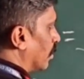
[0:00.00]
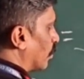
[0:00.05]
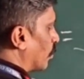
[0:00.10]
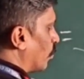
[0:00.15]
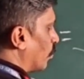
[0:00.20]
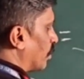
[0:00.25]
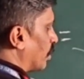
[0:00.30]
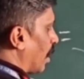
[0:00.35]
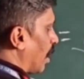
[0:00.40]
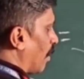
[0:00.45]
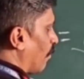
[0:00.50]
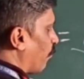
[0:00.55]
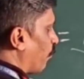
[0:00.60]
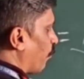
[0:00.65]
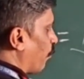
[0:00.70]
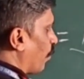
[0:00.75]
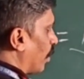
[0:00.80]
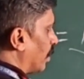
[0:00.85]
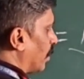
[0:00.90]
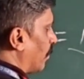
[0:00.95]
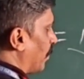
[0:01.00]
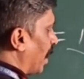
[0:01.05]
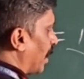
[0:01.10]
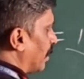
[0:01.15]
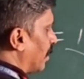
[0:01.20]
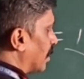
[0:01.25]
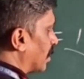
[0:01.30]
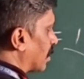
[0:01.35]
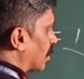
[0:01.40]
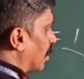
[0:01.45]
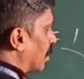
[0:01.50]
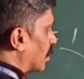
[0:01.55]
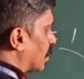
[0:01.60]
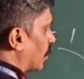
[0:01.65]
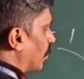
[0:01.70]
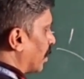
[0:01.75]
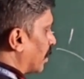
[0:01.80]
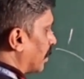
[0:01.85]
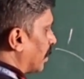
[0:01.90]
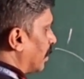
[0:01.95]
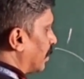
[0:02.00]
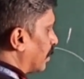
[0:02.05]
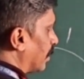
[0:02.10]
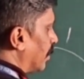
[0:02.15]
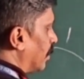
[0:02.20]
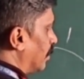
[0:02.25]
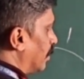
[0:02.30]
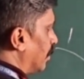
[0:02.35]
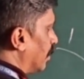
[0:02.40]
root of 1 minus cos square theta.